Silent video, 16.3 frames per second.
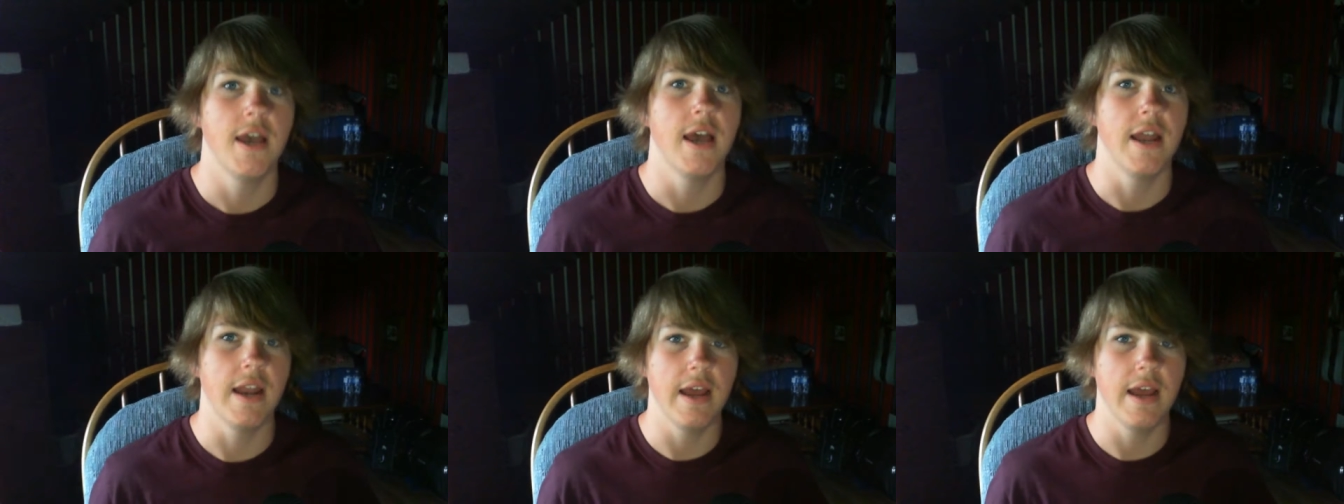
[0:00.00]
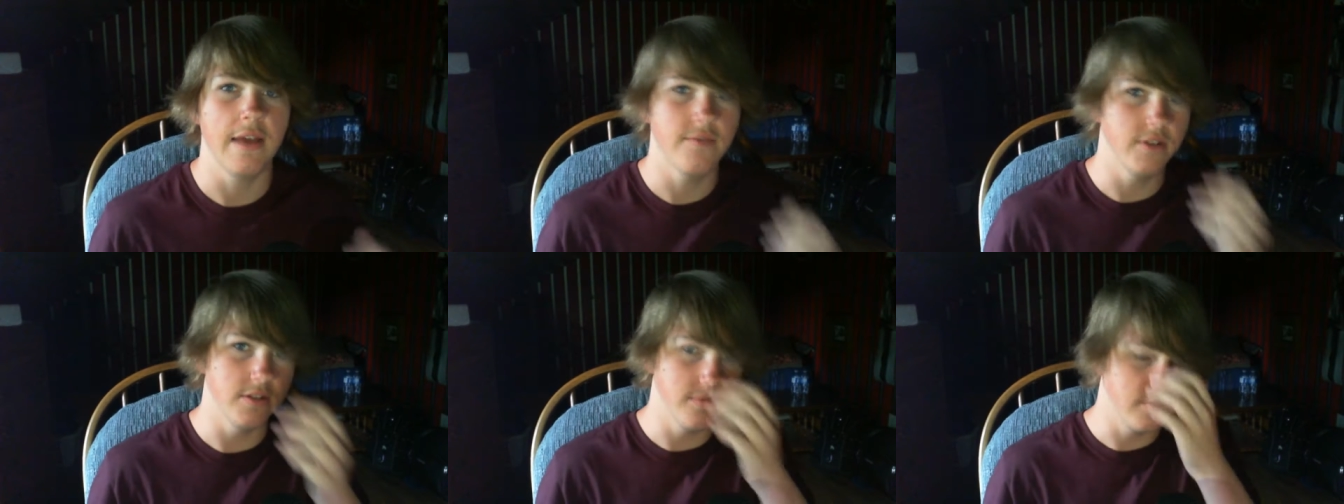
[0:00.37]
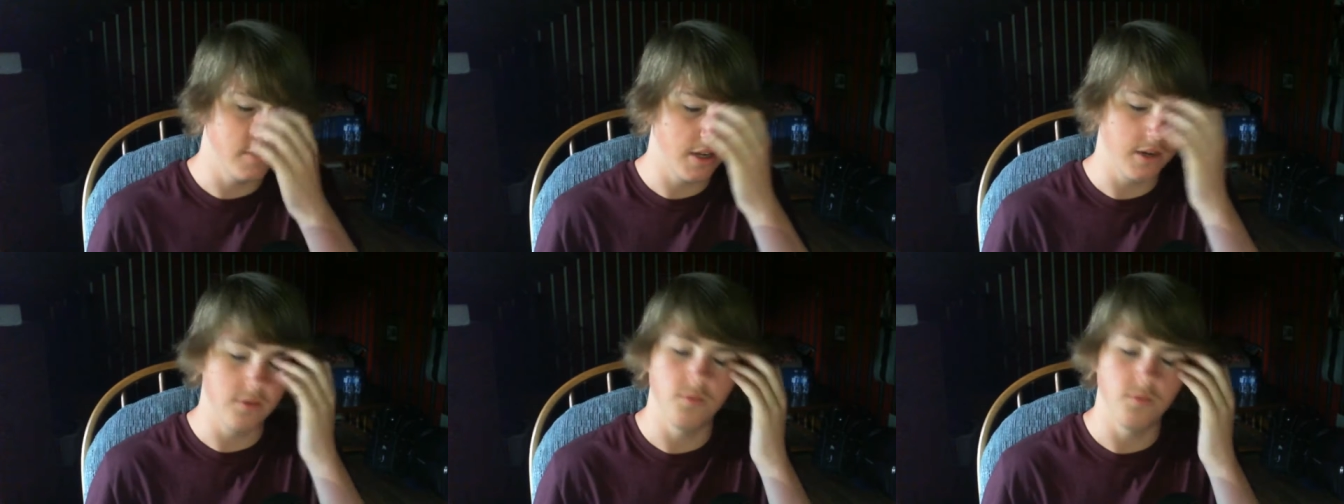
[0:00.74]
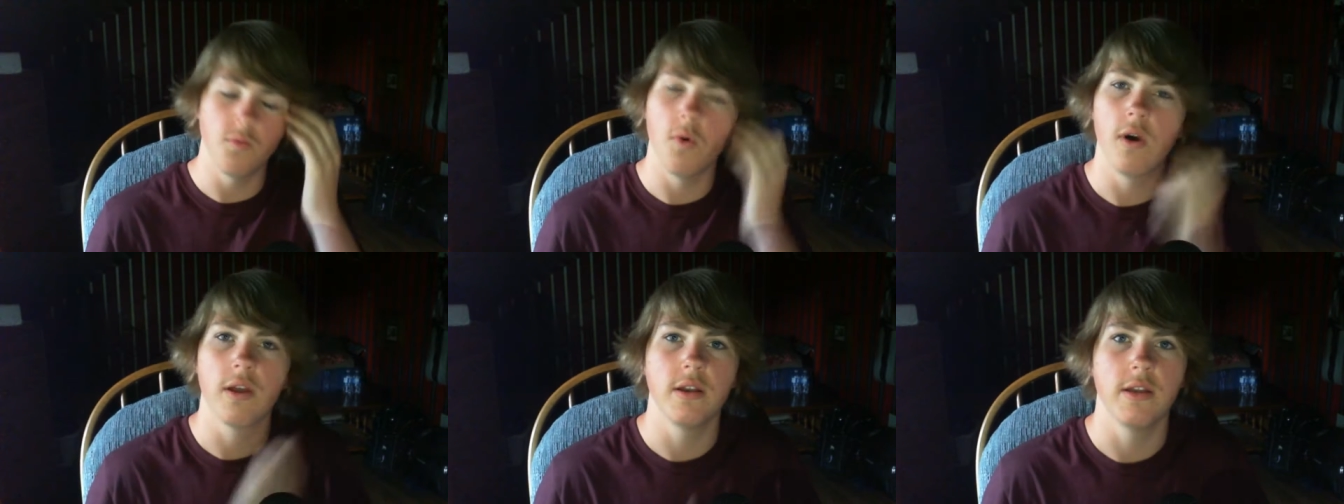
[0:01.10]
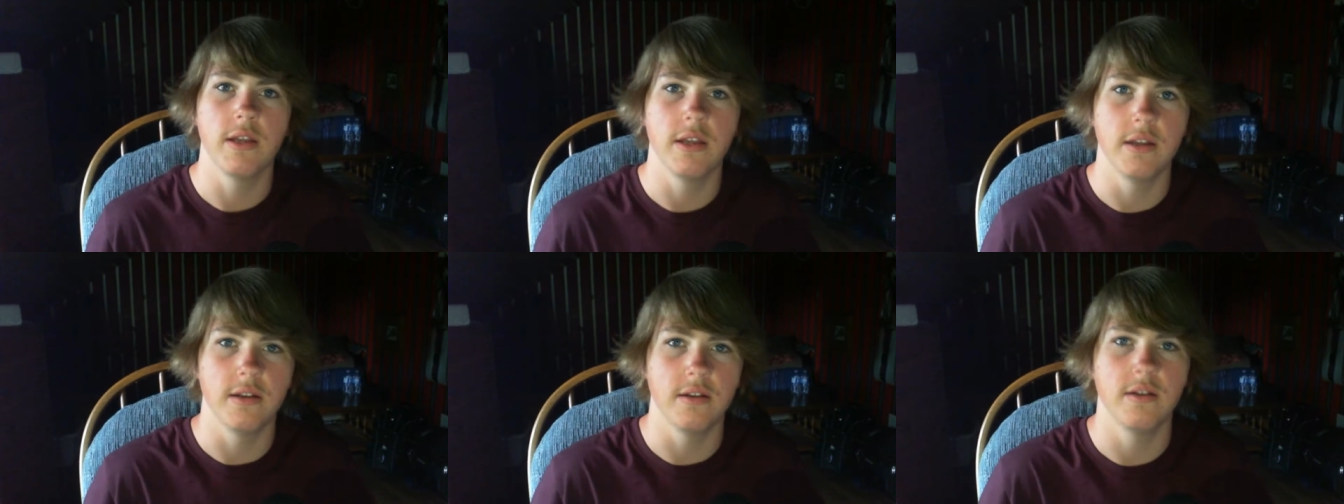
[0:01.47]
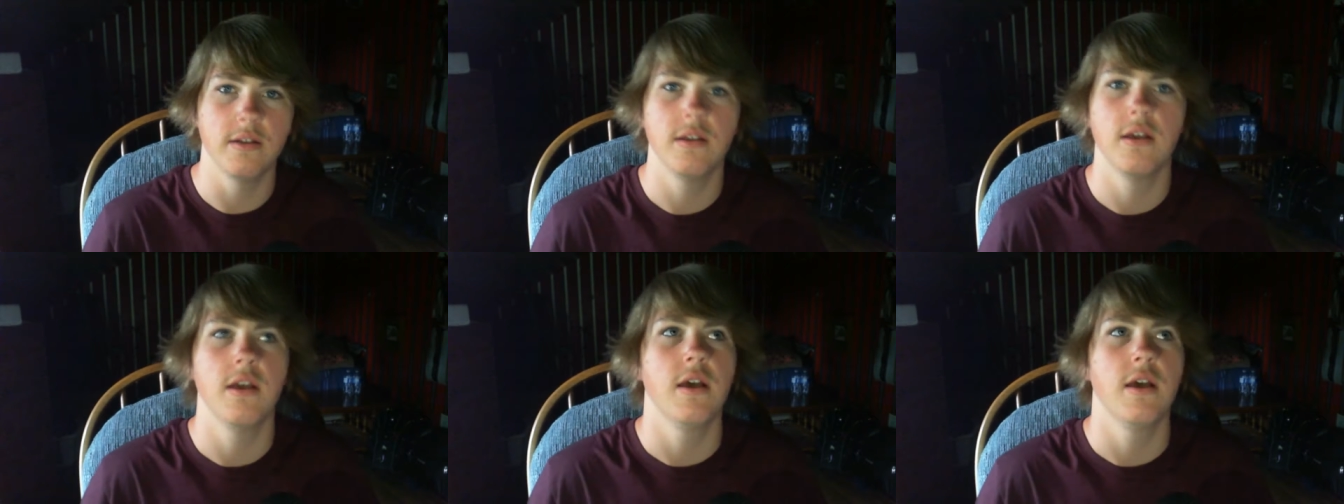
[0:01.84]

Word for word: and I haven't done one in